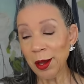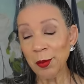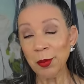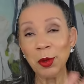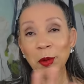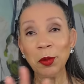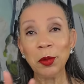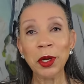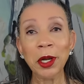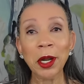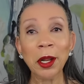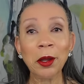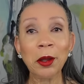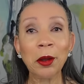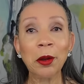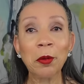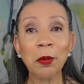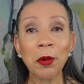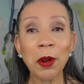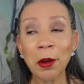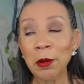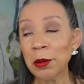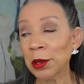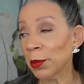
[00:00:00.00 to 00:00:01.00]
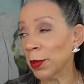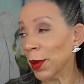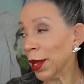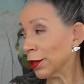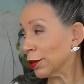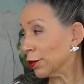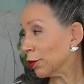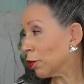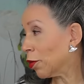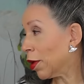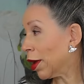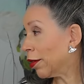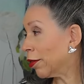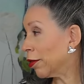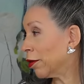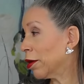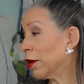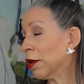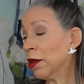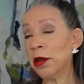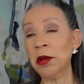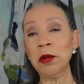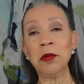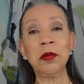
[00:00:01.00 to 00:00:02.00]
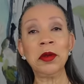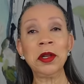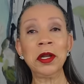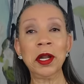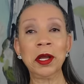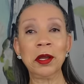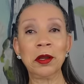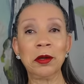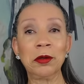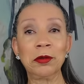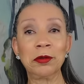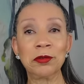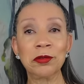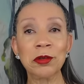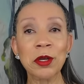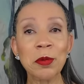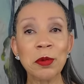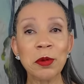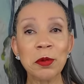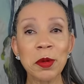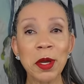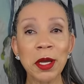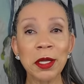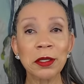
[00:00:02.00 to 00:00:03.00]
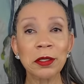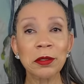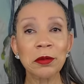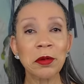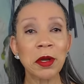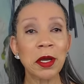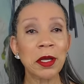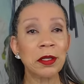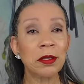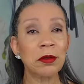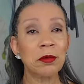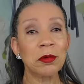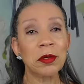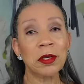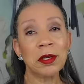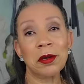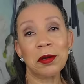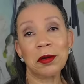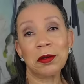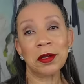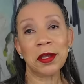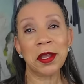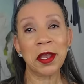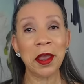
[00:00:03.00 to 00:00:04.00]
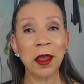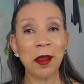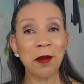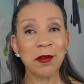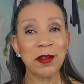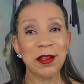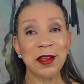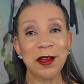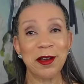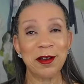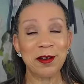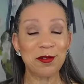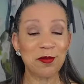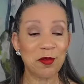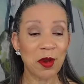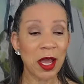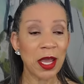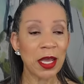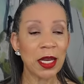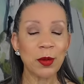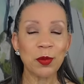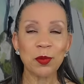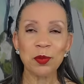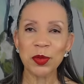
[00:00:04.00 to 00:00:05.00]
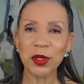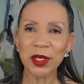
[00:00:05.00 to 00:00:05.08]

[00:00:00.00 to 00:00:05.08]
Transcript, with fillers: But we're not going to worry about the weather. We're not going to trip about the weather. We're going to carry on, right?